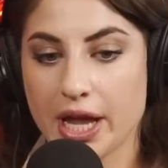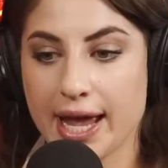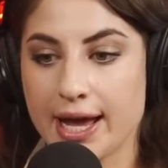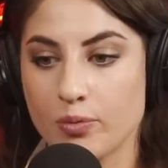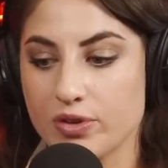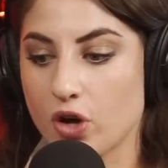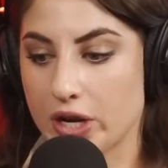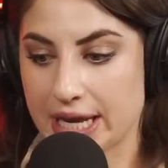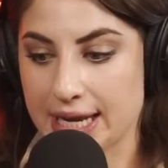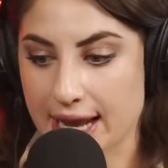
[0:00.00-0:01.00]
And we've
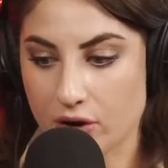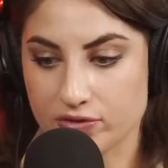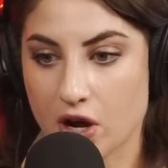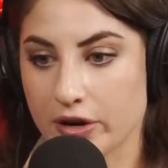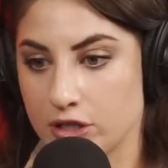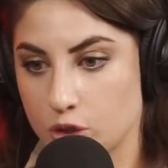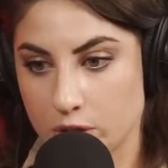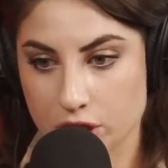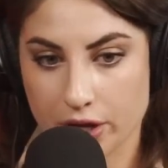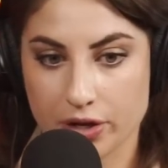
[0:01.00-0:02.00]
gone in and out of talking to
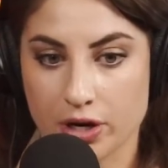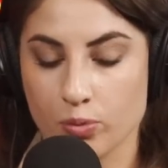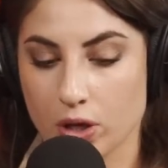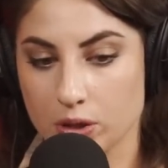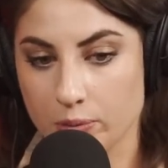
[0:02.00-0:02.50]
each other and blah,